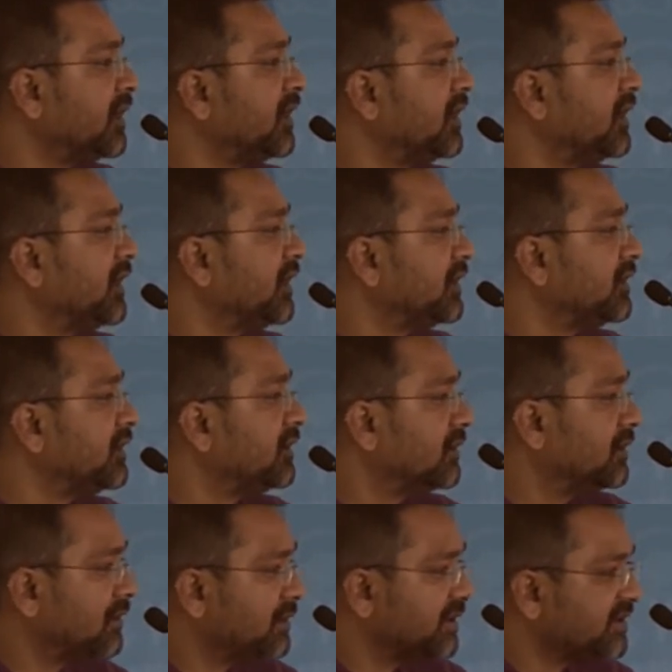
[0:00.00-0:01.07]
And
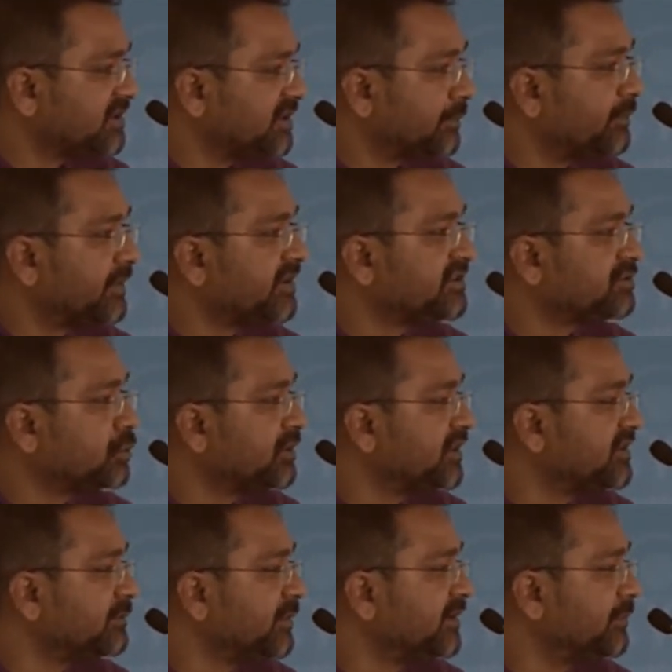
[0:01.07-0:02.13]
suppressed stories
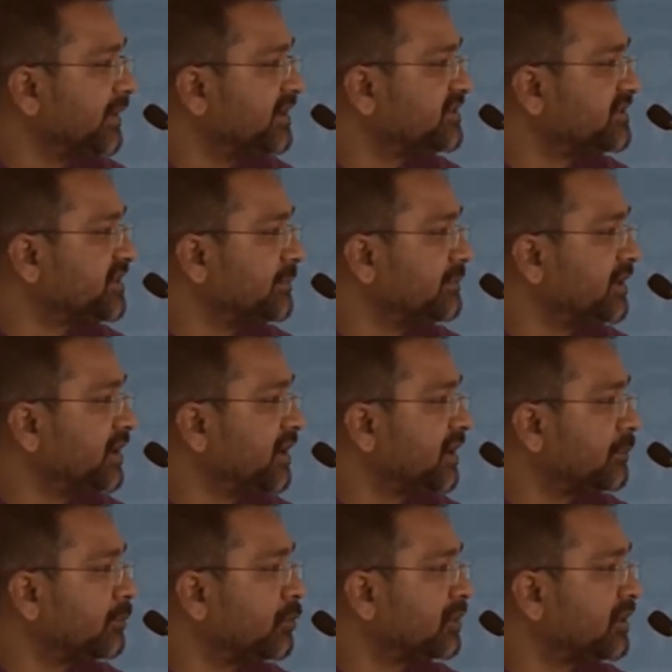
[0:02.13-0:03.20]
by mainstream media
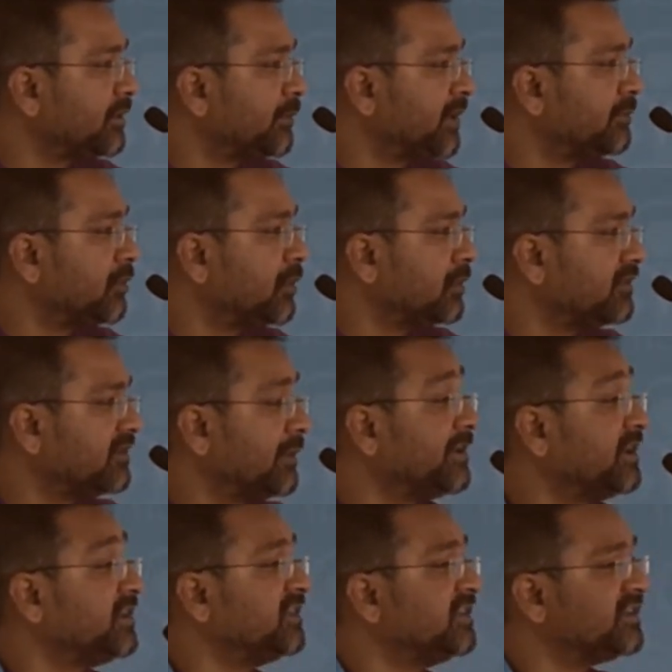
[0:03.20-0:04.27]
reported by bloggers. I
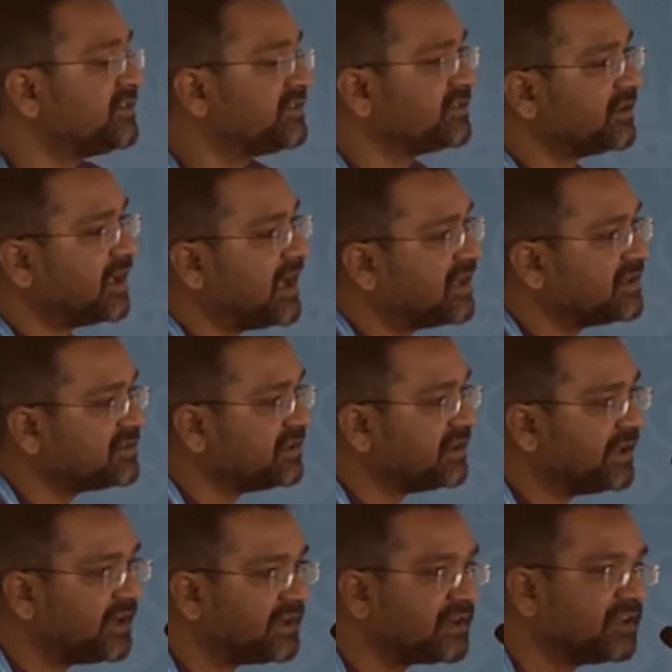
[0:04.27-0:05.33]
mean, this as
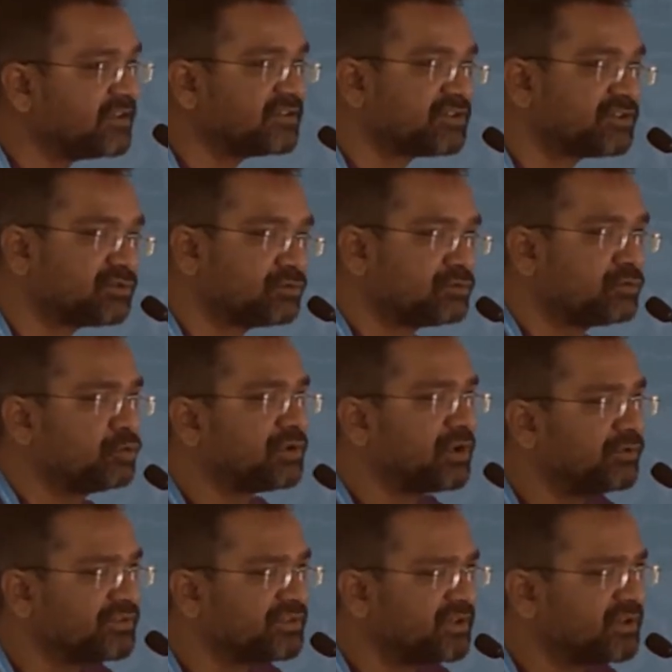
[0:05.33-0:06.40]
late as
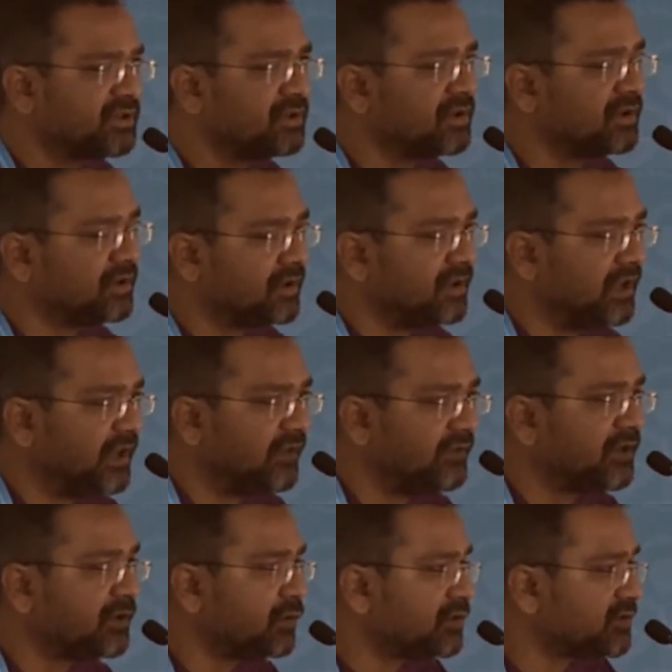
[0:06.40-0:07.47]

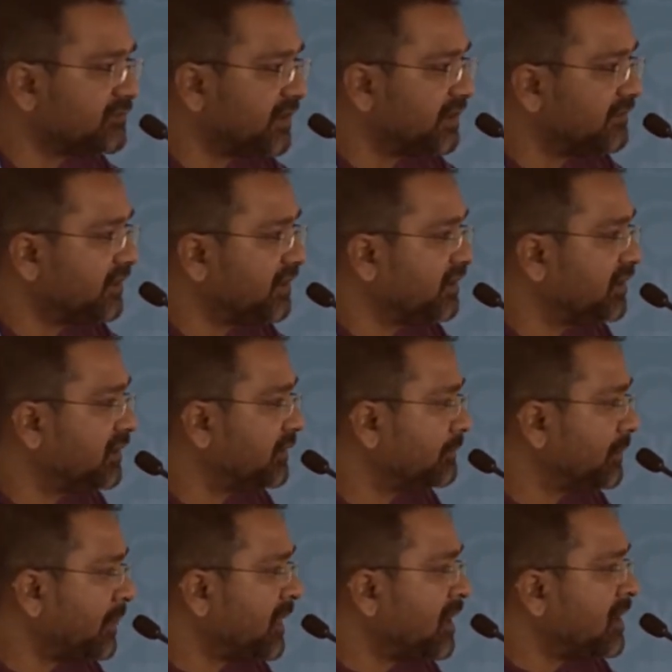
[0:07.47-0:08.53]
2011 or 12 when the
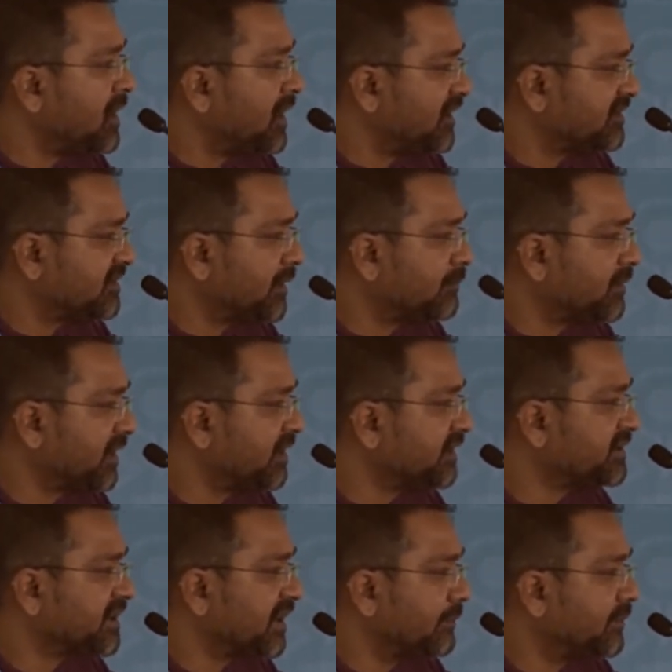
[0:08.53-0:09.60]
Assam
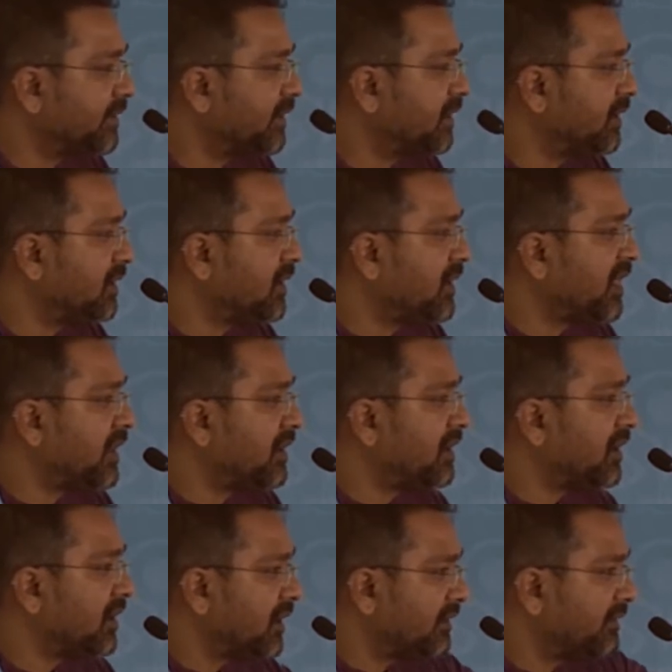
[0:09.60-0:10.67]
riots happened.
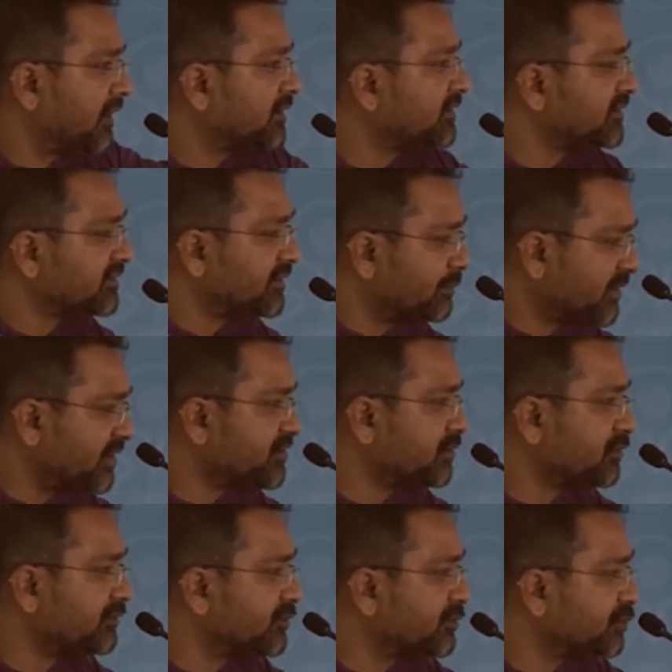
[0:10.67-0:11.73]
That is a suppression
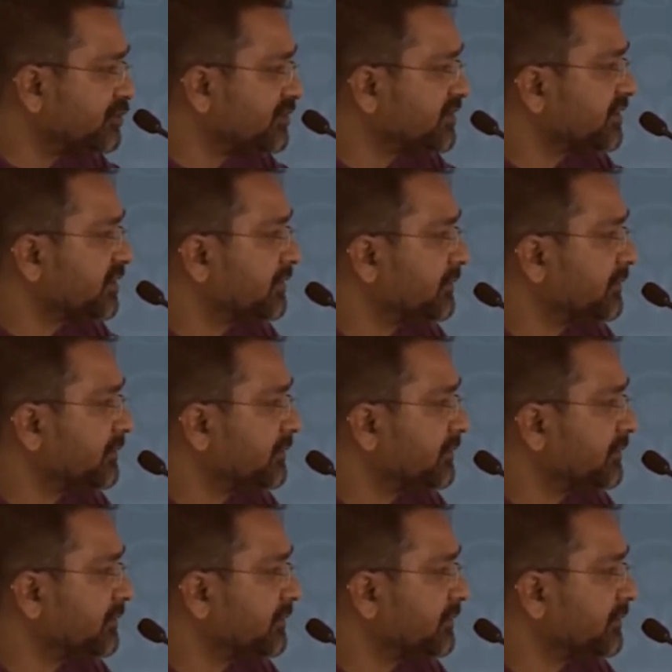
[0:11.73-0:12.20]
of news.